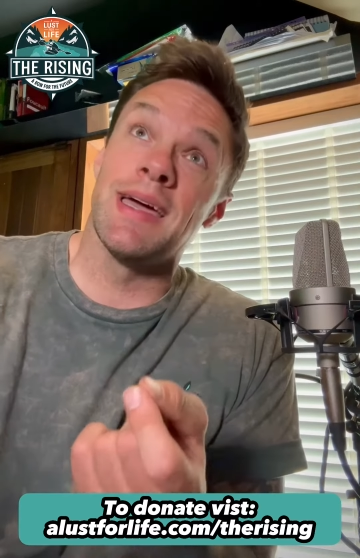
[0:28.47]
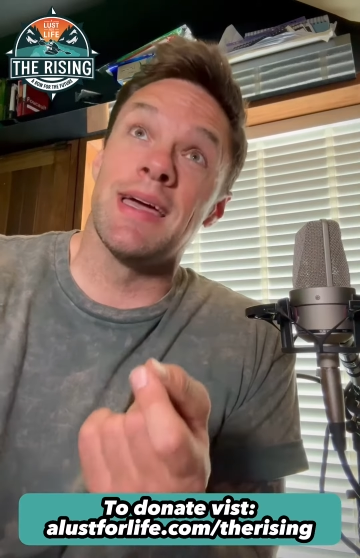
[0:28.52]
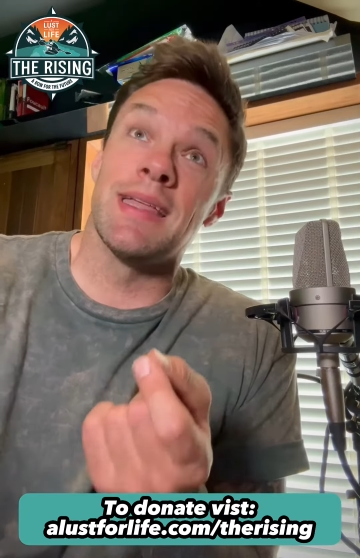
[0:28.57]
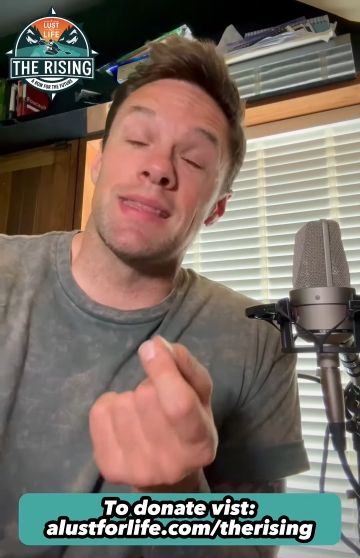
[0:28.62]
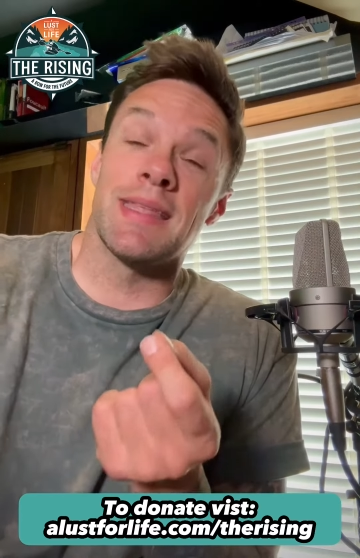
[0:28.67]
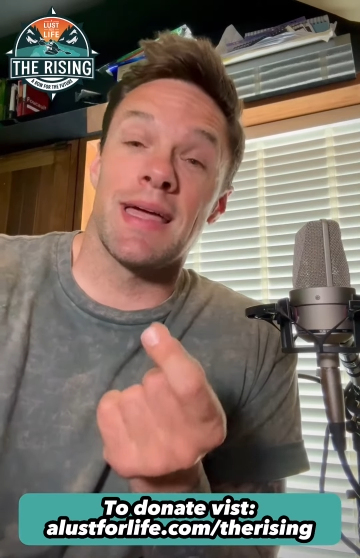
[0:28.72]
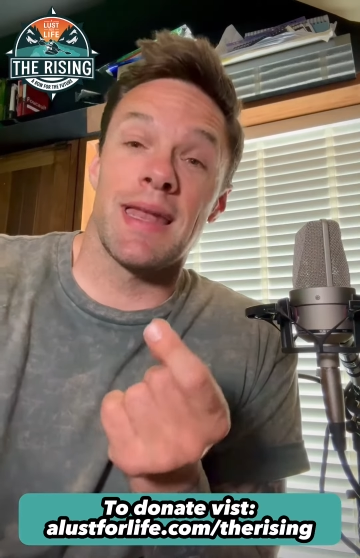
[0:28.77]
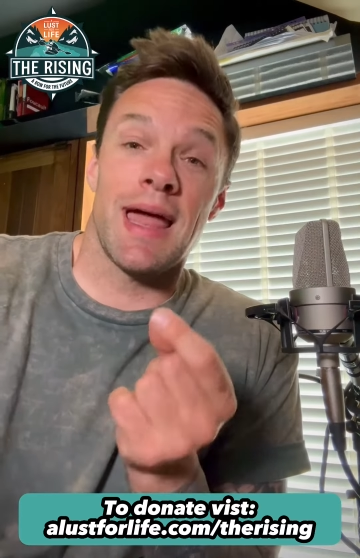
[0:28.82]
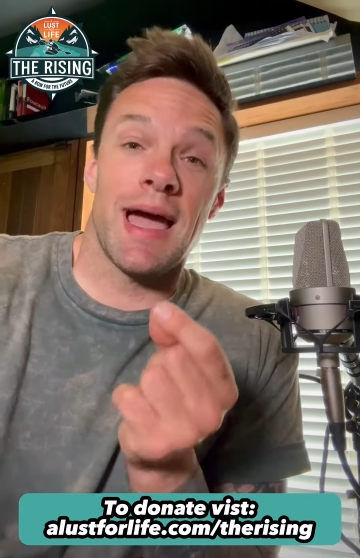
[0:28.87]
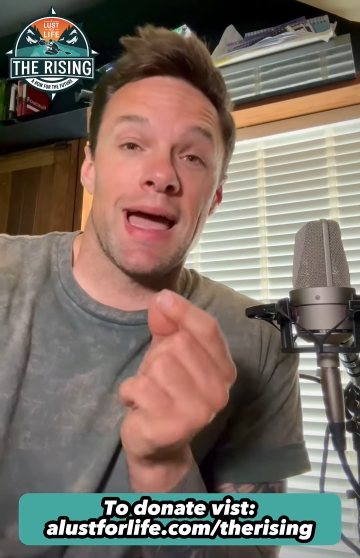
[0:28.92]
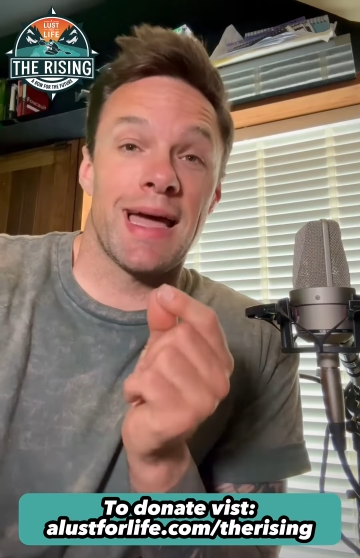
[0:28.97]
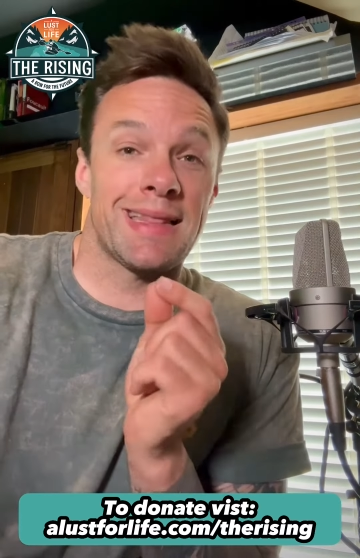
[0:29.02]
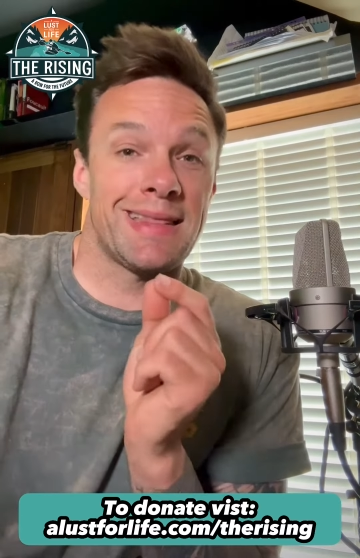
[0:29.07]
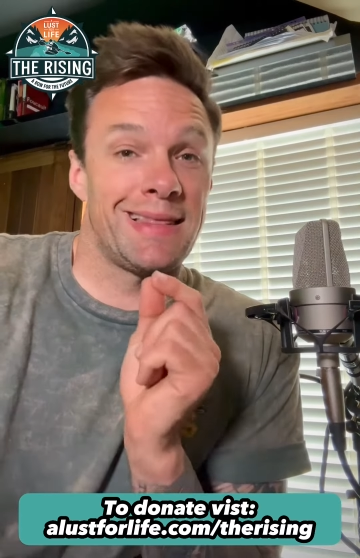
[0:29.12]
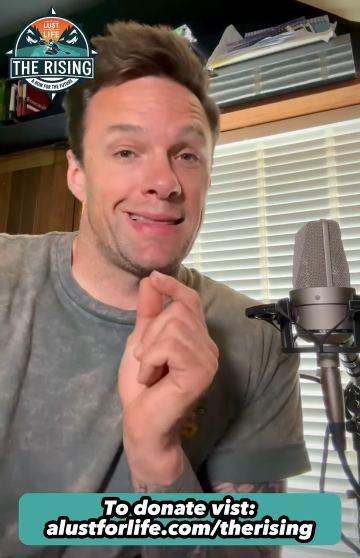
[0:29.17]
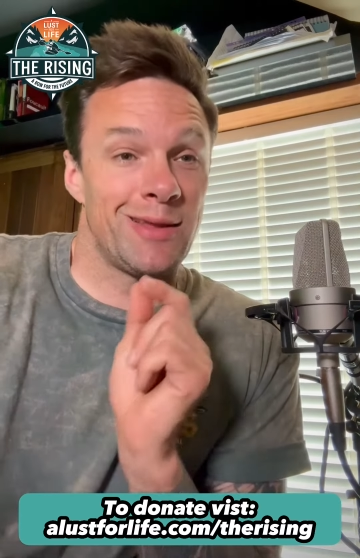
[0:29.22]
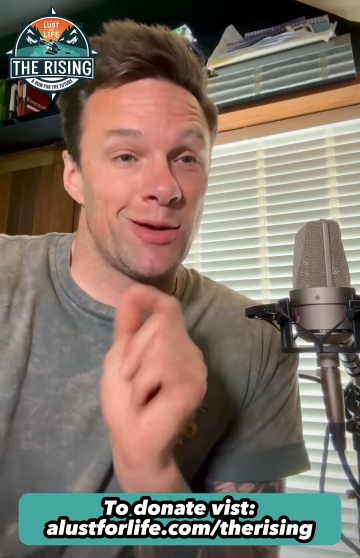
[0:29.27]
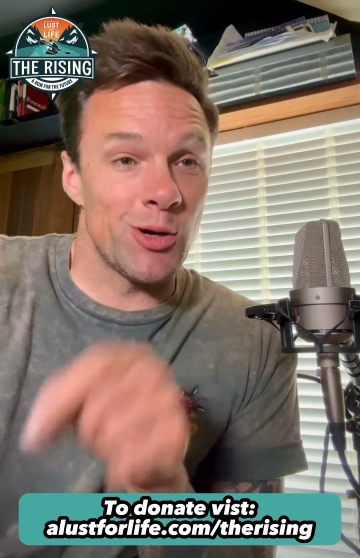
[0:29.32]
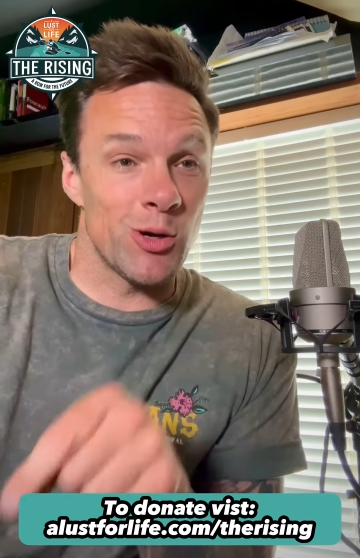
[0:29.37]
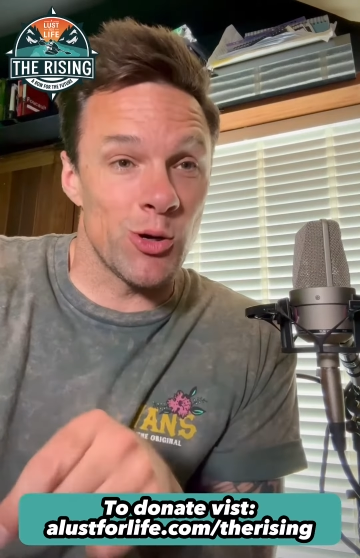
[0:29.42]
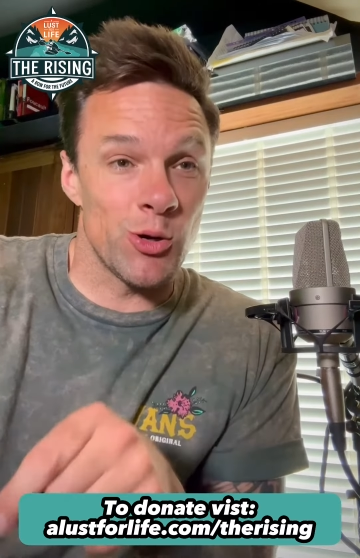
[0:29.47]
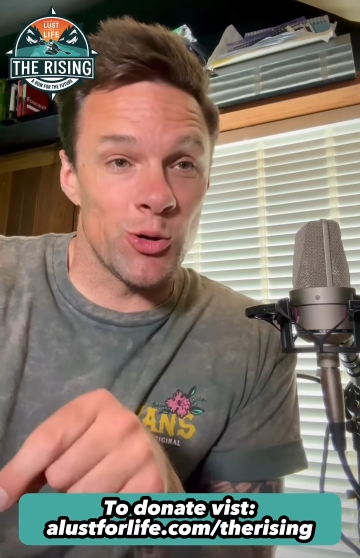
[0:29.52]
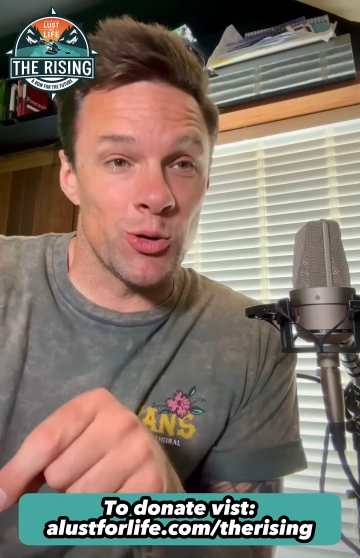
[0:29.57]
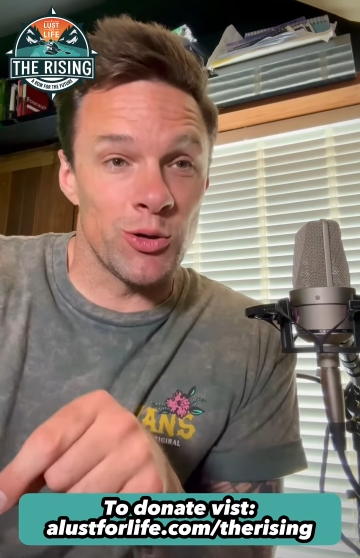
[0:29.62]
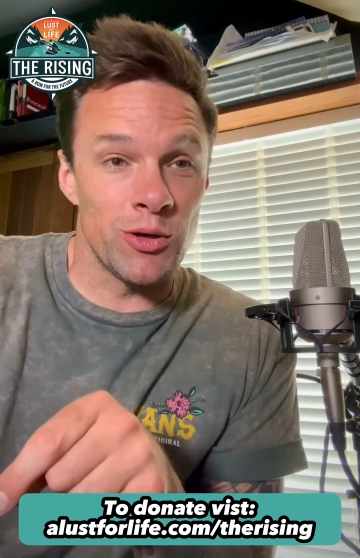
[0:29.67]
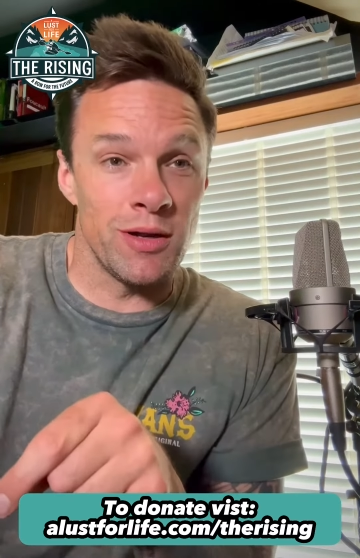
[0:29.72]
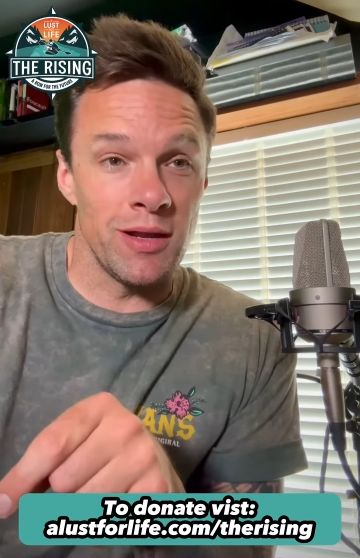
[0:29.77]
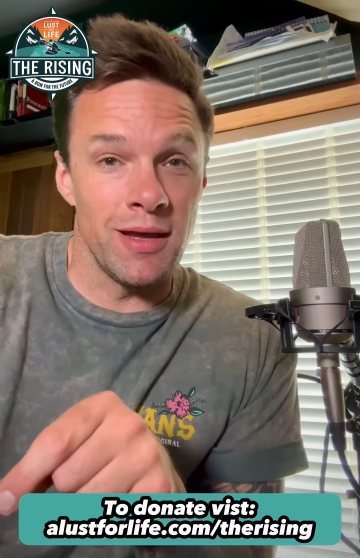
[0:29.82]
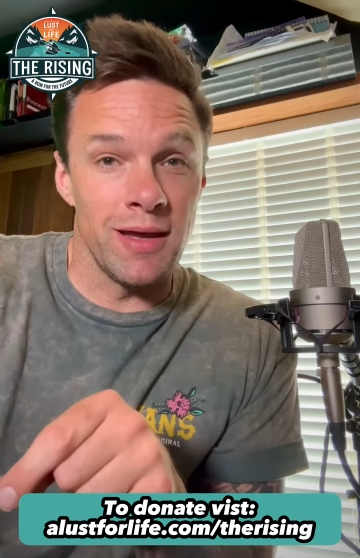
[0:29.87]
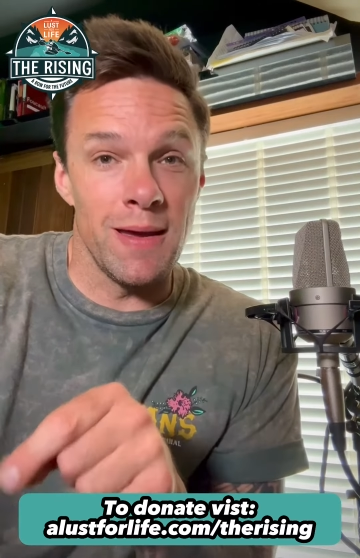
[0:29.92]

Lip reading: then Athlone,